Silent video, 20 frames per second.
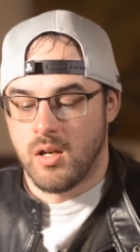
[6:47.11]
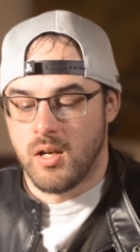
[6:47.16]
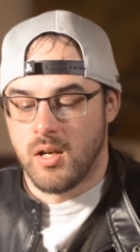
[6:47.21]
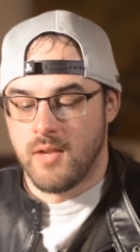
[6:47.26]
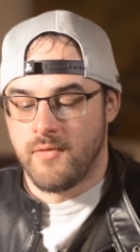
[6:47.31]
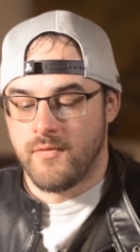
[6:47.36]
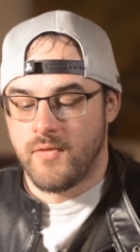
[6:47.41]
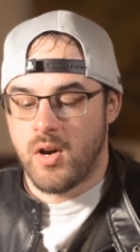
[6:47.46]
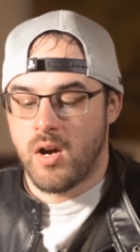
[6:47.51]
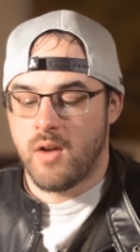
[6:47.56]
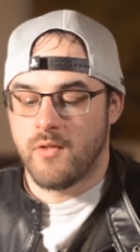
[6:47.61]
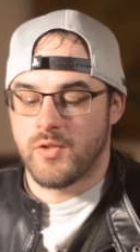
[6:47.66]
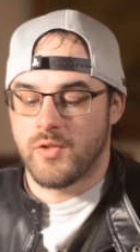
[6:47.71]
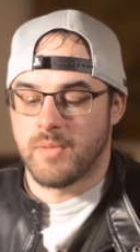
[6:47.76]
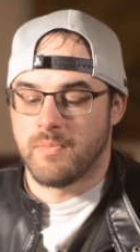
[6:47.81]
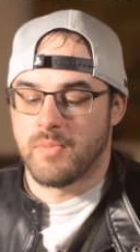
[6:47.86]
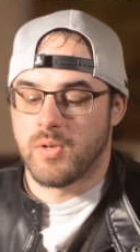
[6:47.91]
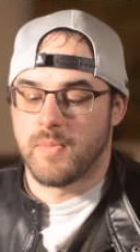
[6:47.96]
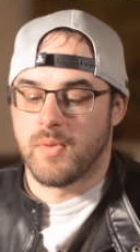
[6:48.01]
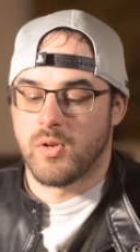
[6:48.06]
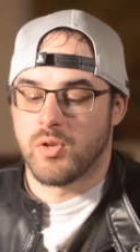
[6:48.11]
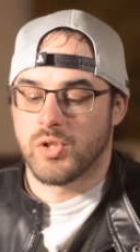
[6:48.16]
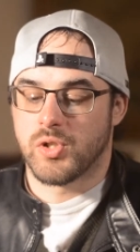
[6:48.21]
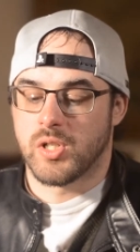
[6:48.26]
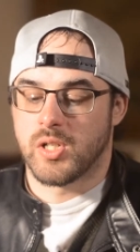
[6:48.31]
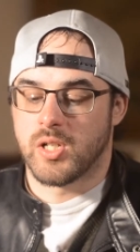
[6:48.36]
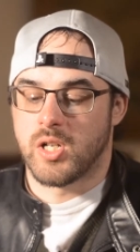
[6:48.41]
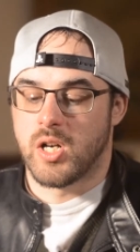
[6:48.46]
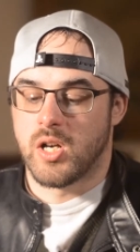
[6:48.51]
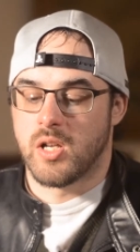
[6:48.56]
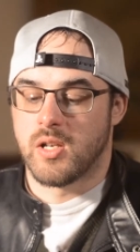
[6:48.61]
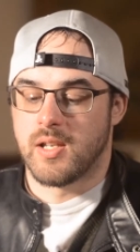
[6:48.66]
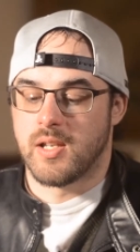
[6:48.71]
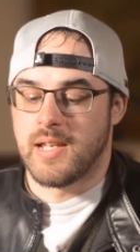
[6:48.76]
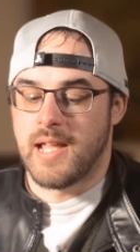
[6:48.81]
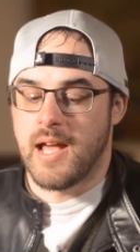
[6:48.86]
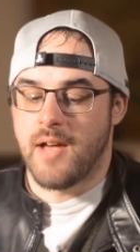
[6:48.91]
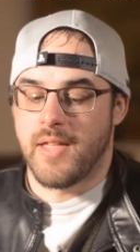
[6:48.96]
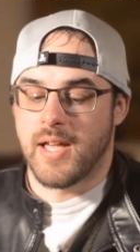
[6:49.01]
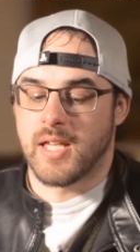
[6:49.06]
involved with a promotion called
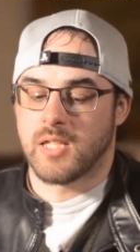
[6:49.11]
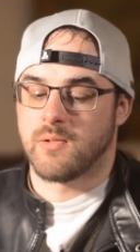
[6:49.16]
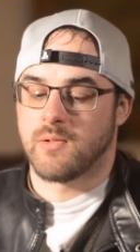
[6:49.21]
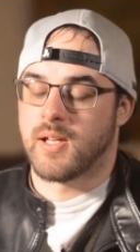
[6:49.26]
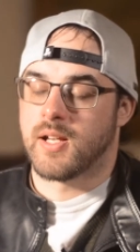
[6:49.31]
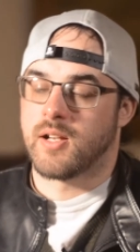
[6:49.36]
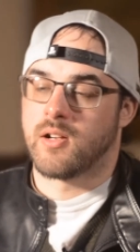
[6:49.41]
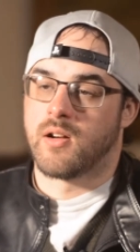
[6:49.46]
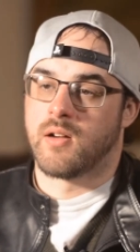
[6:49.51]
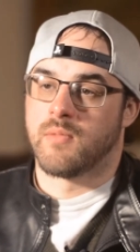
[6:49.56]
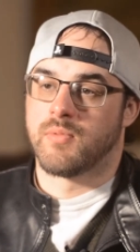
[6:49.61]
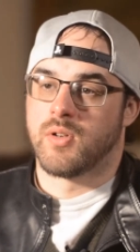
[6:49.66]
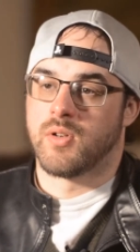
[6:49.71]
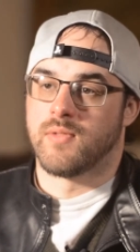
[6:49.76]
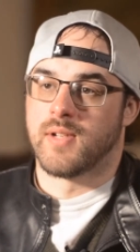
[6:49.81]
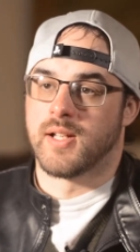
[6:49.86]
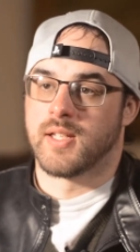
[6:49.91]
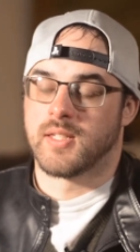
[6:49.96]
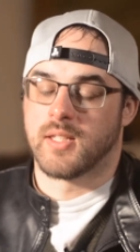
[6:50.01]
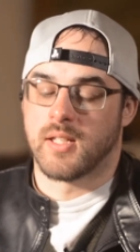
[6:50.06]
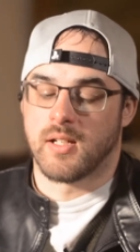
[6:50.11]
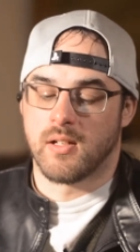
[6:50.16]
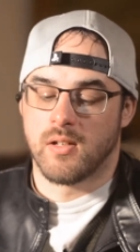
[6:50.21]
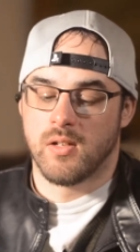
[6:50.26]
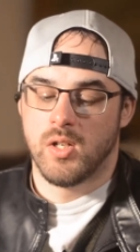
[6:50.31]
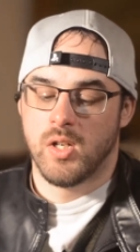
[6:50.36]
Now That's What I Call Pro Wrestling.